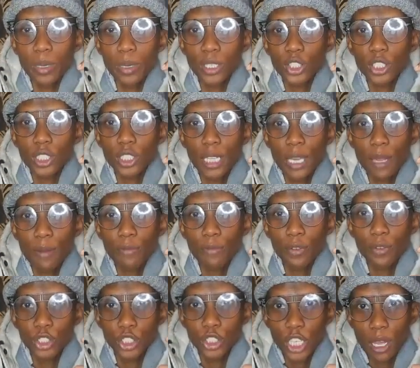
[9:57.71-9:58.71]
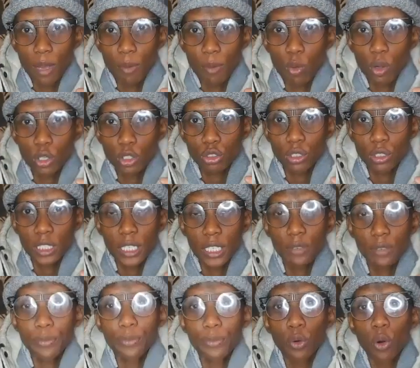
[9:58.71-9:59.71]
all the information
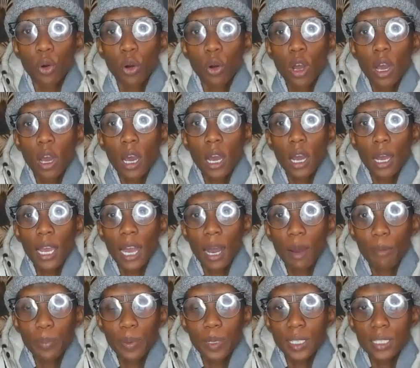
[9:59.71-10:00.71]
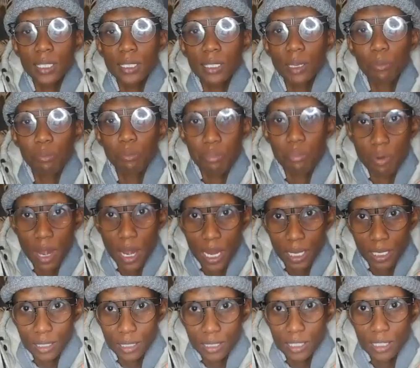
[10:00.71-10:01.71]
InfoJam wants to get for
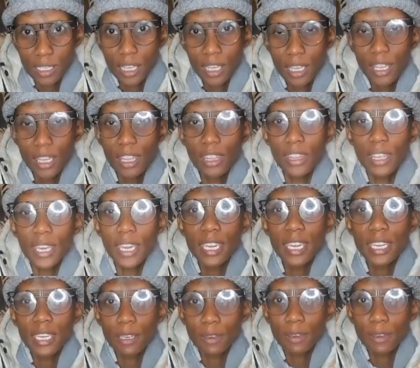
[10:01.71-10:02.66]
companies and brands.